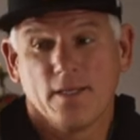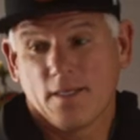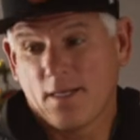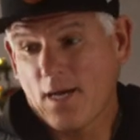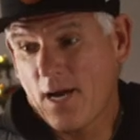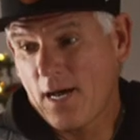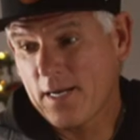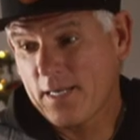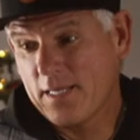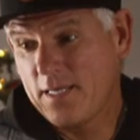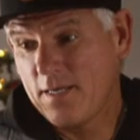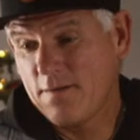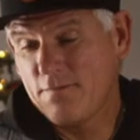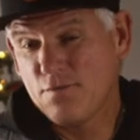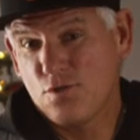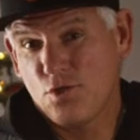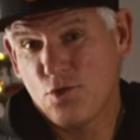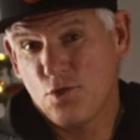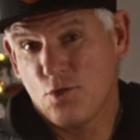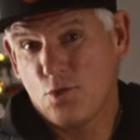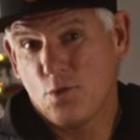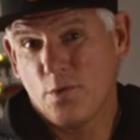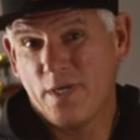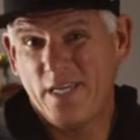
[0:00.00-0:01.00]
God gives
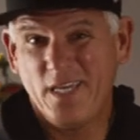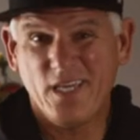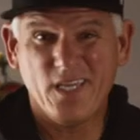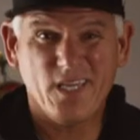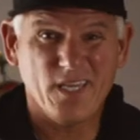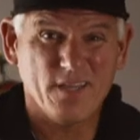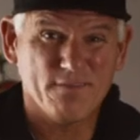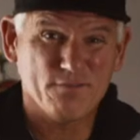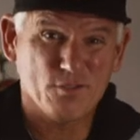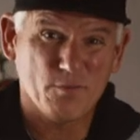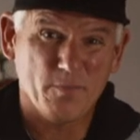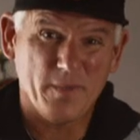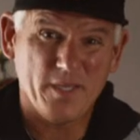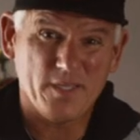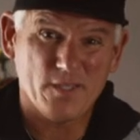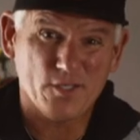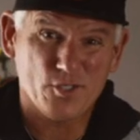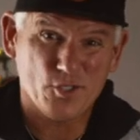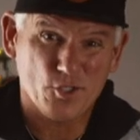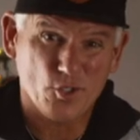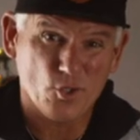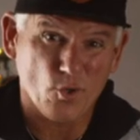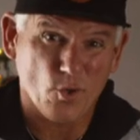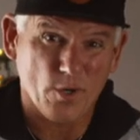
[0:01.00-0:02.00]
you, He gives me the
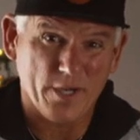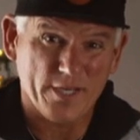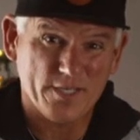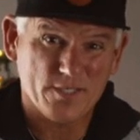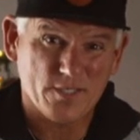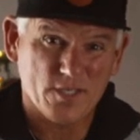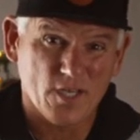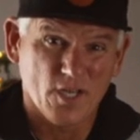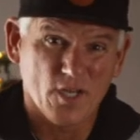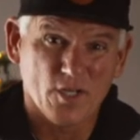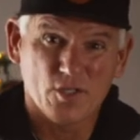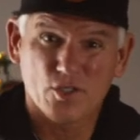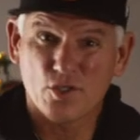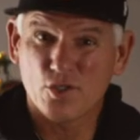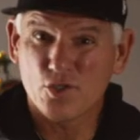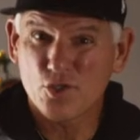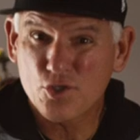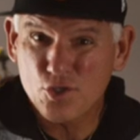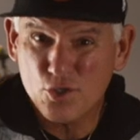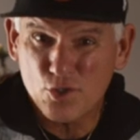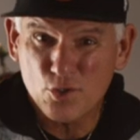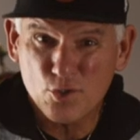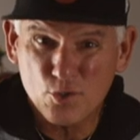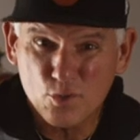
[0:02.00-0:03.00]
choice to
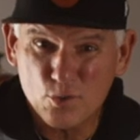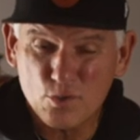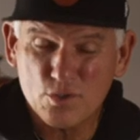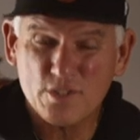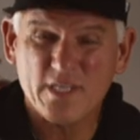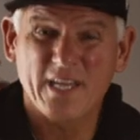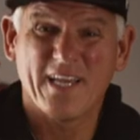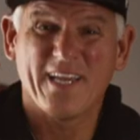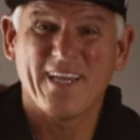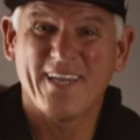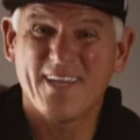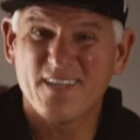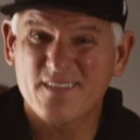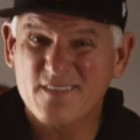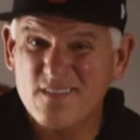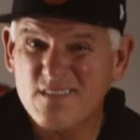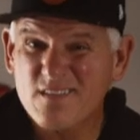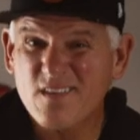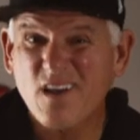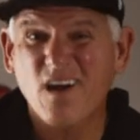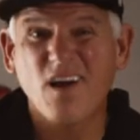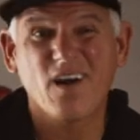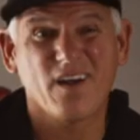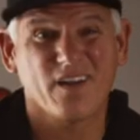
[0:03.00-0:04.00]
choose His
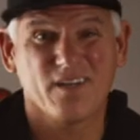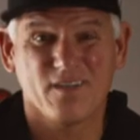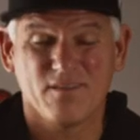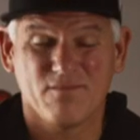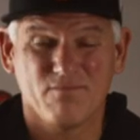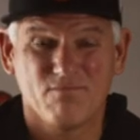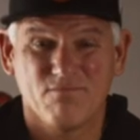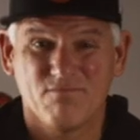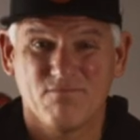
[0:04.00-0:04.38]
Son.